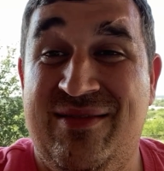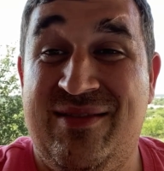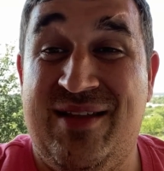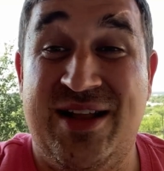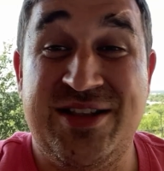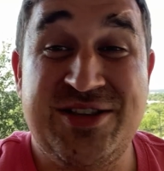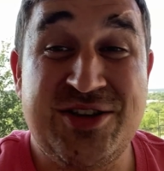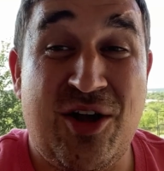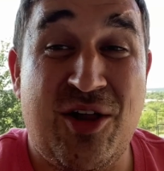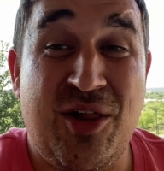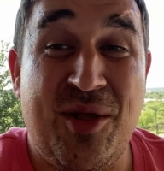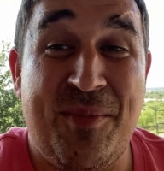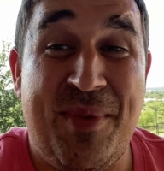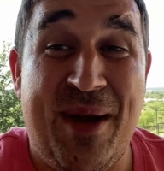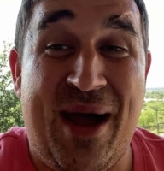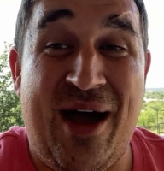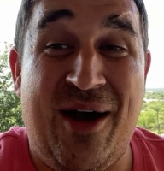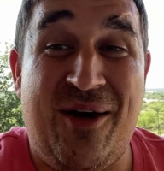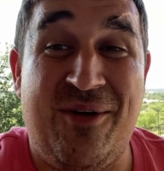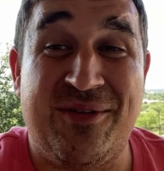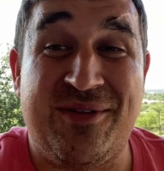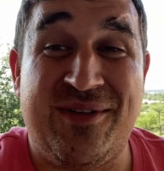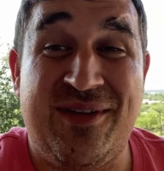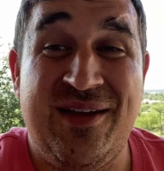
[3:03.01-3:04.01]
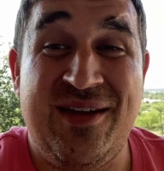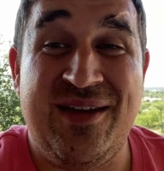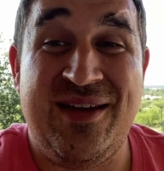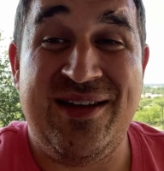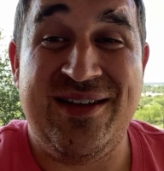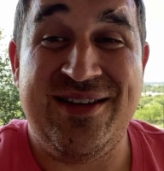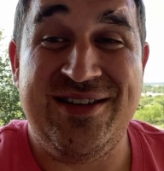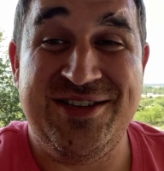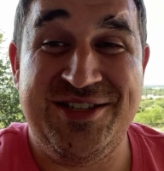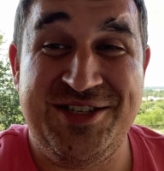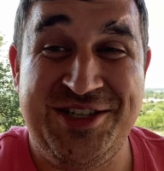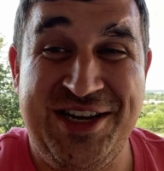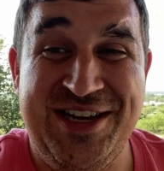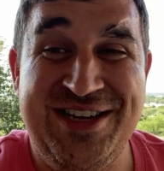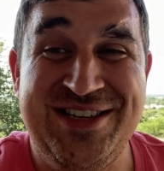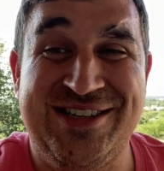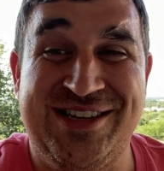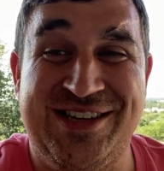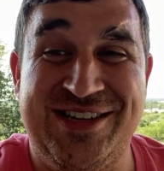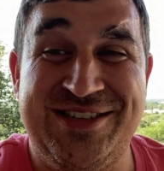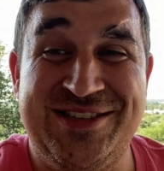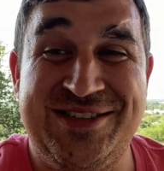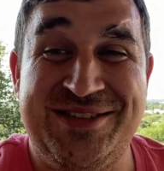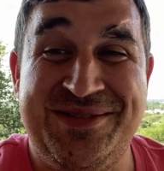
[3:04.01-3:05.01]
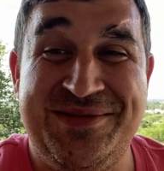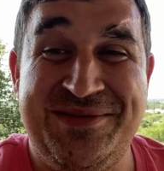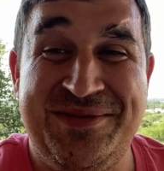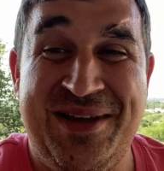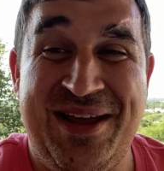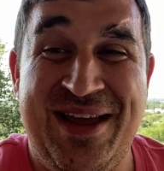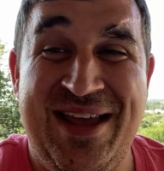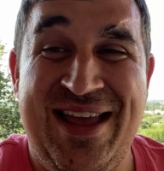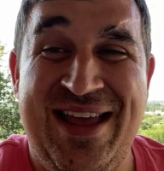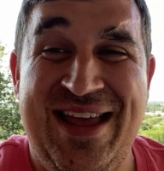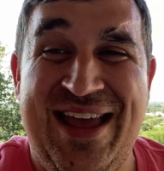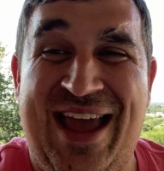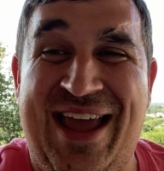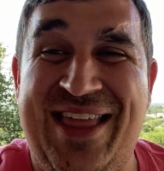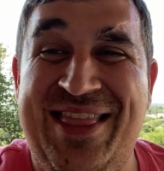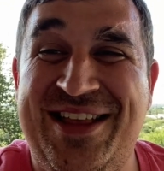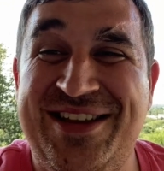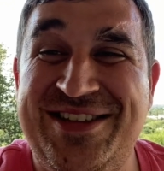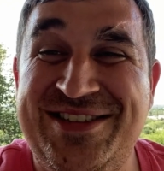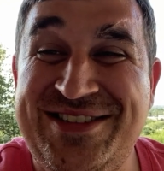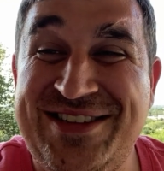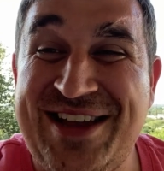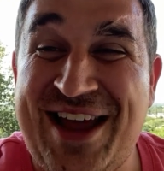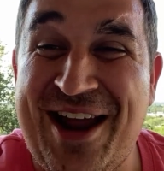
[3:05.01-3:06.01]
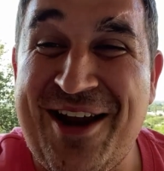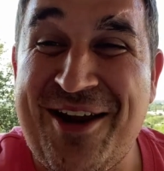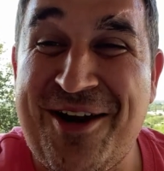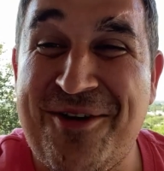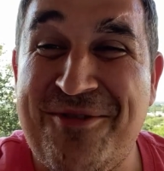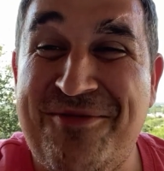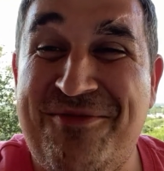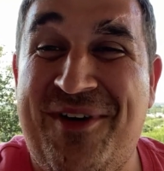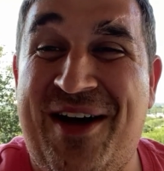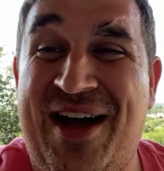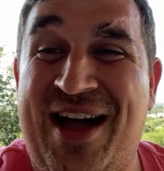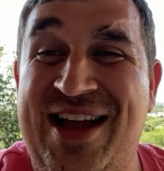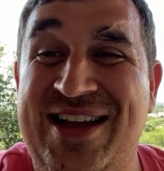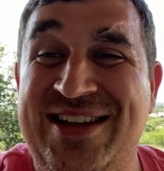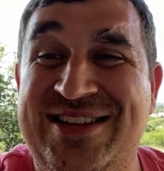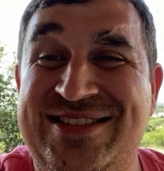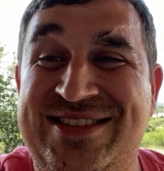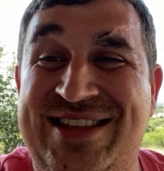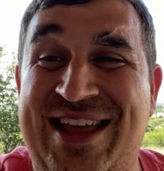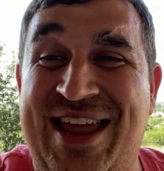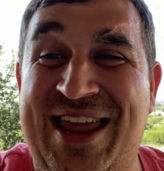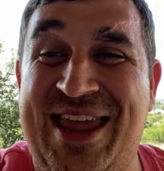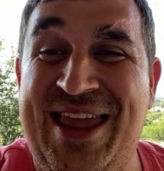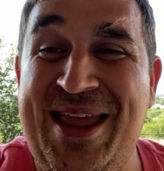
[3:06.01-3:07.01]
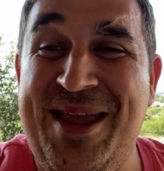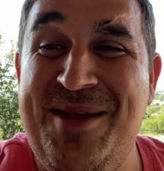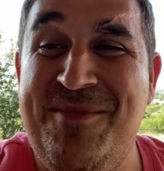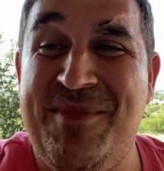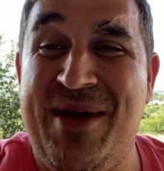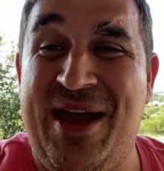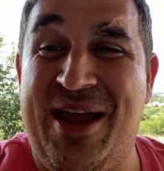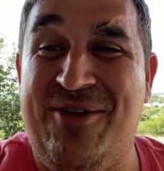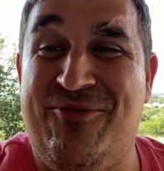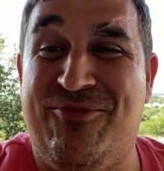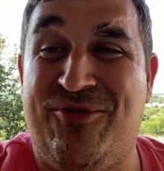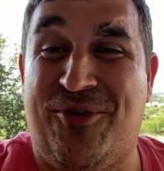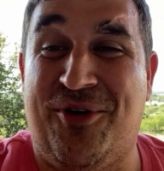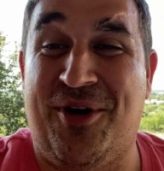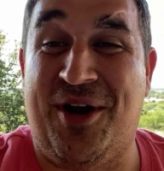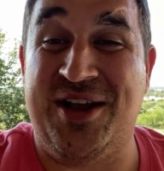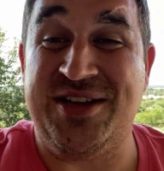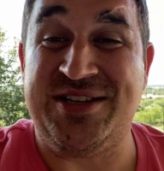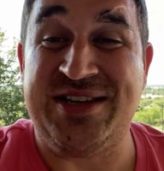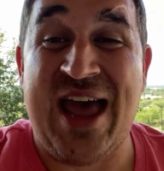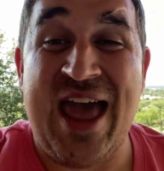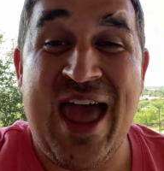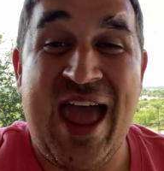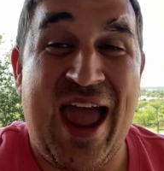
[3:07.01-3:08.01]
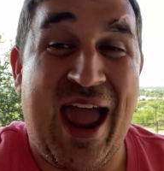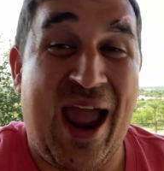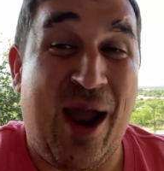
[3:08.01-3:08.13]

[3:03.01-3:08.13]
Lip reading: That's all about Jesus and the sacrifice that he made for us.